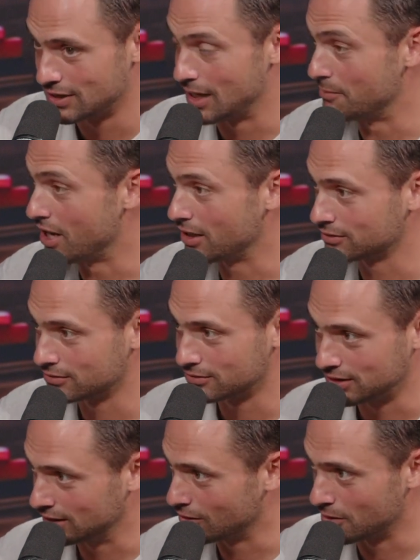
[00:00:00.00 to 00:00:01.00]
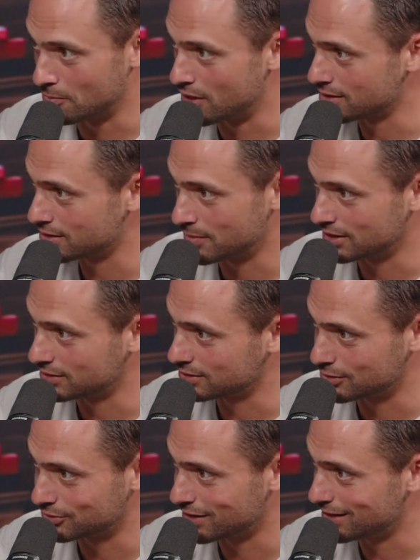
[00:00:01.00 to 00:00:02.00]
I'm not Elon Musk about to
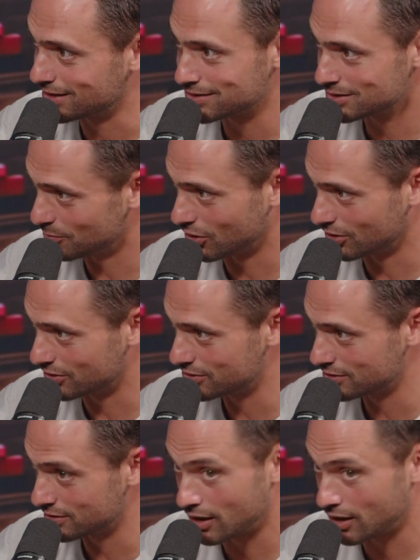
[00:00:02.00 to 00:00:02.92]
go take us to Mars.